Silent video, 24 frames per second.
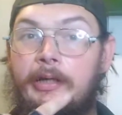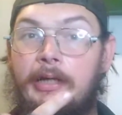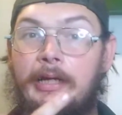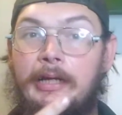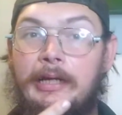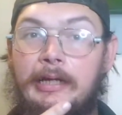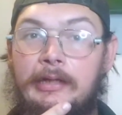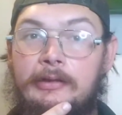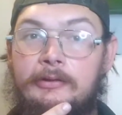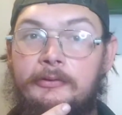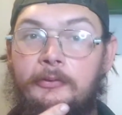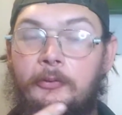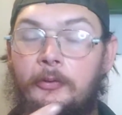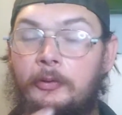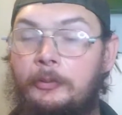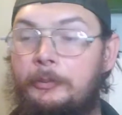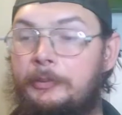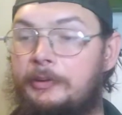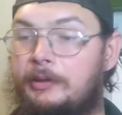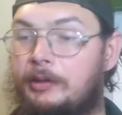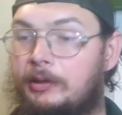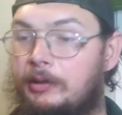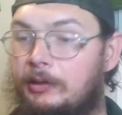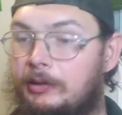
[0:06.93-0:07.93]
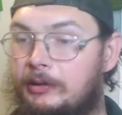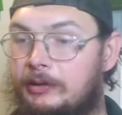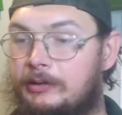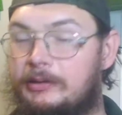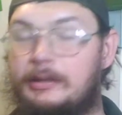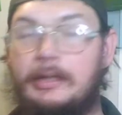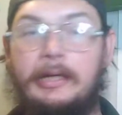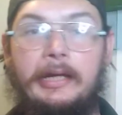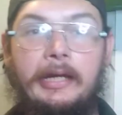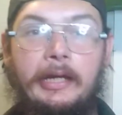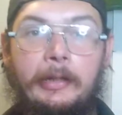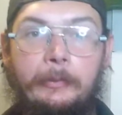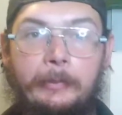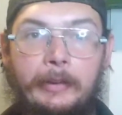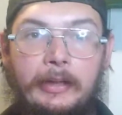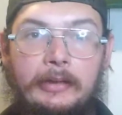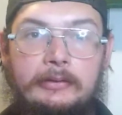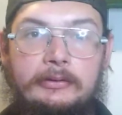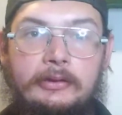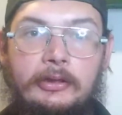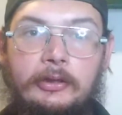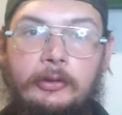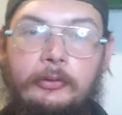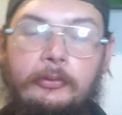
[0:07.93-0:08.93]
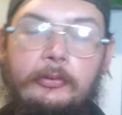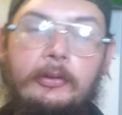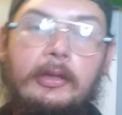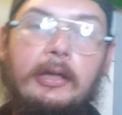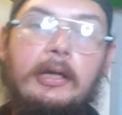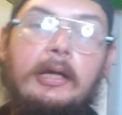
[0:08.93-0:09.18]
I got a sore on my tongue because I got a bad tooth.